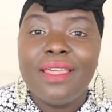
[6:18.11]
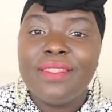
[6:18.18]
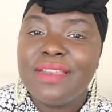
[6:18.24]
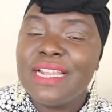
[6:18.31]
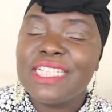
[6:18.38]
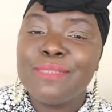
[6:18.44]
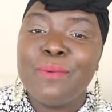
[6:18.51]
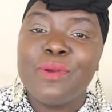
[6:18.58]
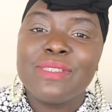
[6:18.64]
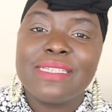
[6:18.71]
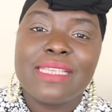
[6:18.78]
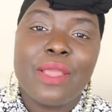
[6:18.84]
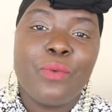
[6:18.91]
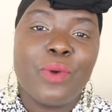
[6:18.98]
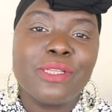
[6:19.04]
The next book
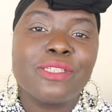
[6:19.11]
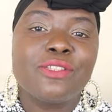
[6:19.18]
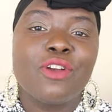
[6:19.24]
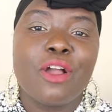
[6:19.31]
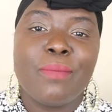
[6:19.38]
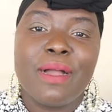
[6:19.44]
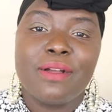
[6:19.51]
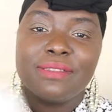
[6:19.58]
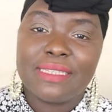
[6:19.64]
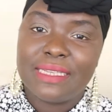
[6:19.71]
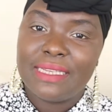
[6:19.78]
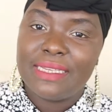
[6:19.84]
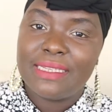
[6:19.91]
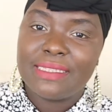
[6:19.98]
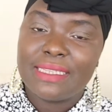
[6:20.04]
that I want to talk about
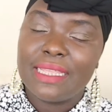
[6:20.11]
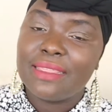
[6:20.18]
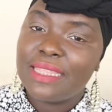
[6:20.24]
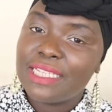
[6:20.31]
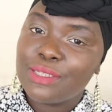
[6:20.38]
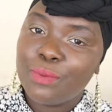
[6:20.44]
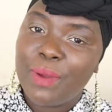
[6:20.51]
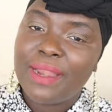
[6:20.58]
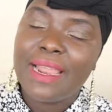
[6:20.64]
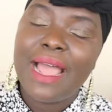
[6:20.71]
is this one.